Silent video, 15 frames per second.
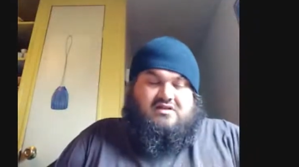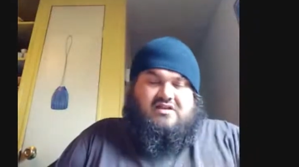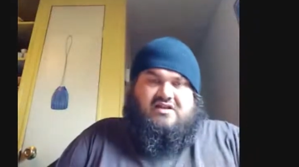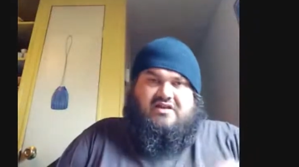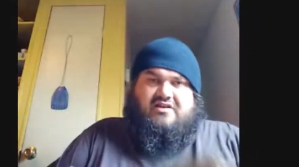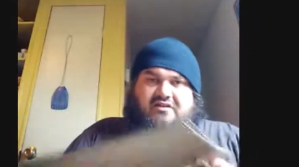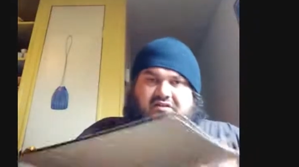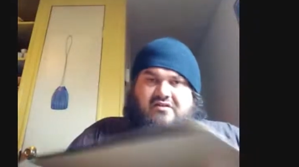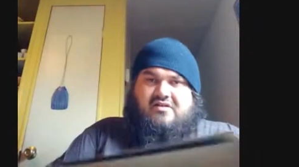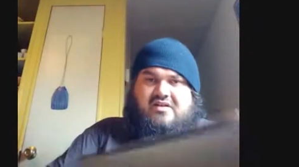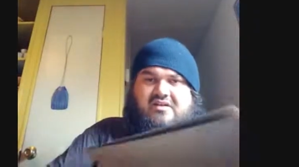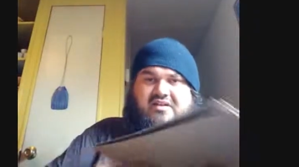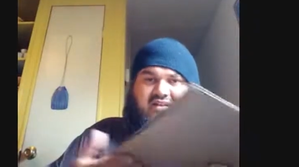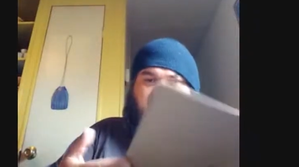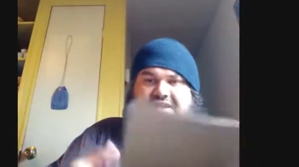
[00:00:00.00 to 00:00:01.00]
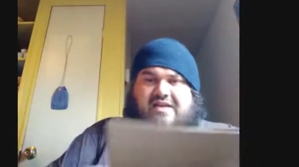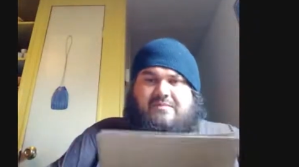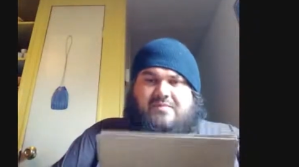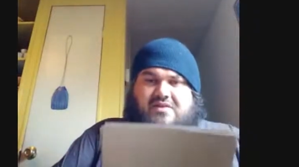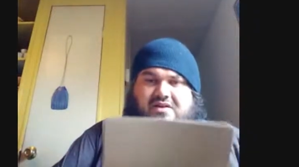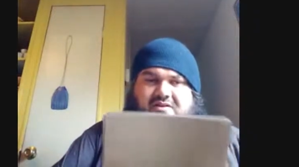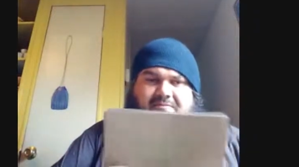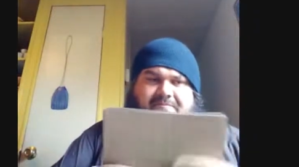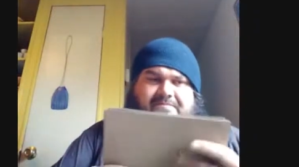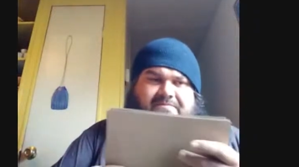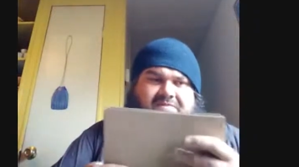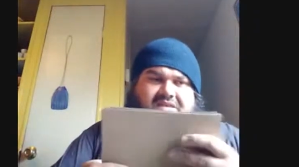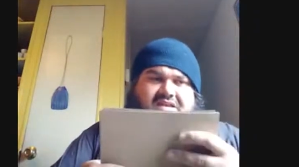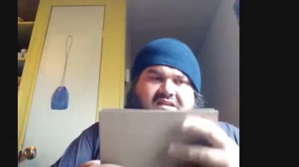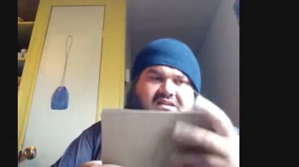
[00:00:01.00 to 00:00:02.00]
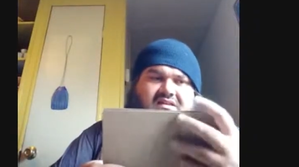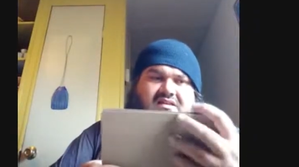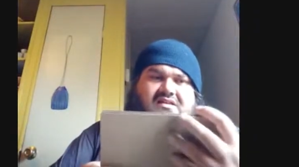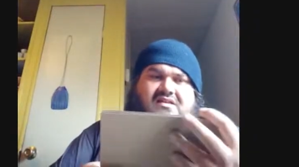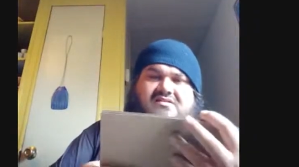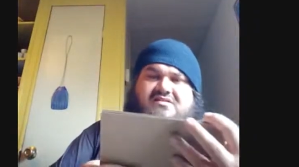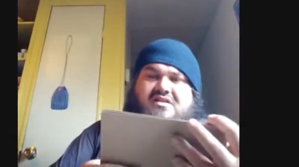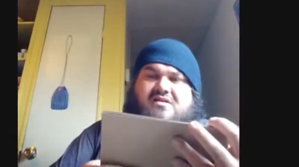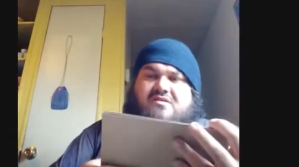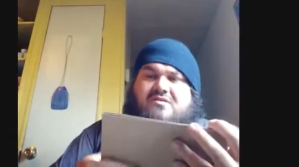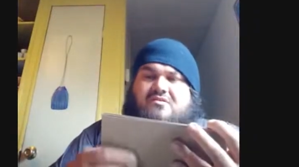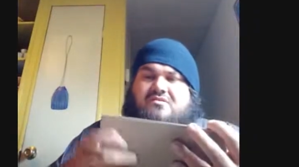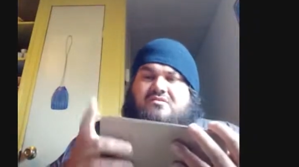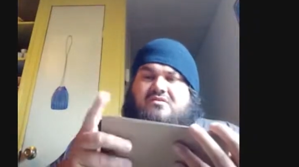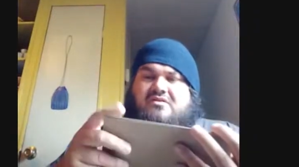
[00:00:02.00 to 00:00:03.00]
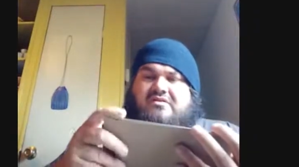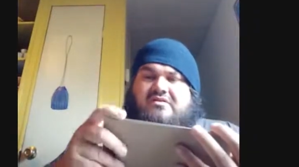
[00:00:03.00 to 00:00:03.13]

in here and then taping it. So